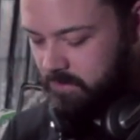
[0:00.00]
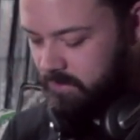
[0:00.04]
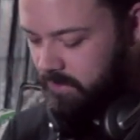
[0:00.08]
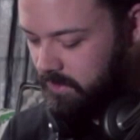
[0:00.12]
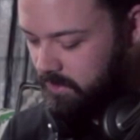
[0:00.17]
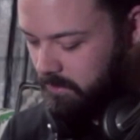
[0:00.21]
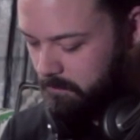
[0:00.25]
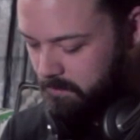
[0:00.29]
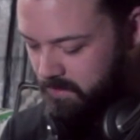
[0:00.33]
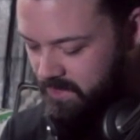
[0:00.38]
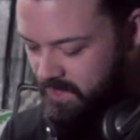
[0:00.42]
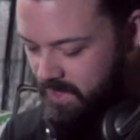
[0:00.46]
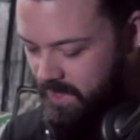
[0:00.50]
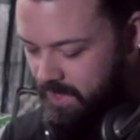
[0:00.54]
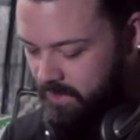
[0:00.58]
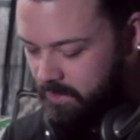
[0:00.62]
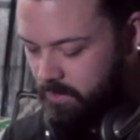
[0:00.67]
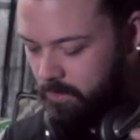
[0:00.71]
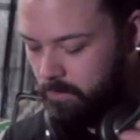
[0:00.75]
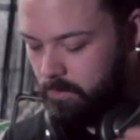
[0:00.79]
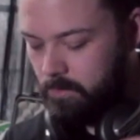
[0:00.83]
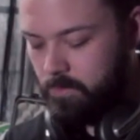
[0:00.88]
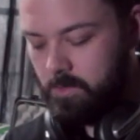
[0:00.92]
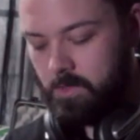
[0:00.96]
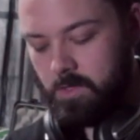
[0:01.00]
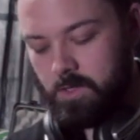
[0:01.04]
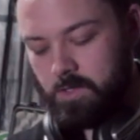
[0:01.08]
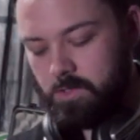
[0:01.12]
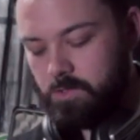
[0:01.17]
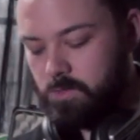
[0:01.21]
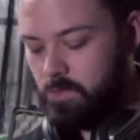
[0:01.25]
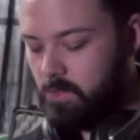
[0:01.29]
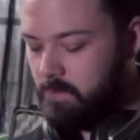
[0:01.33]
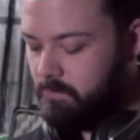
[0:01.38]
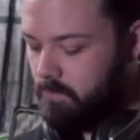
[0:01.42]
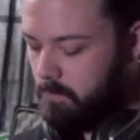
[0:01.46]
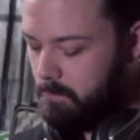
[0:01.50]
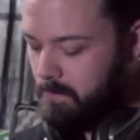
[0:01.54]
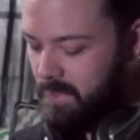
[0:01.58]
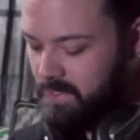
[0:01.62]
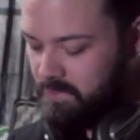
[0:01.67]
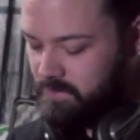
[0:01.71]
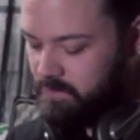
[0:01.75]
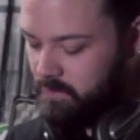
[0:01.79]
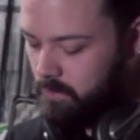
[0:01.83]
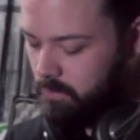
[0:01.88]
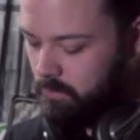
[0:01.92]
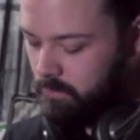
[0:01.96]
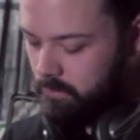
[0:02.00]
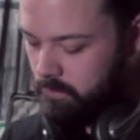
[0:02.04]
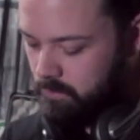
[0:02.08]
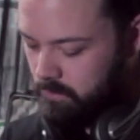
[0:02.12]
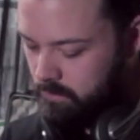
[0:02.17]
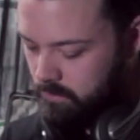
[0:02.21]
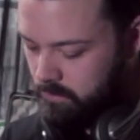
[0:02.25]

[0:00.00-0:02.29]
like a piano, sort of a mezzo,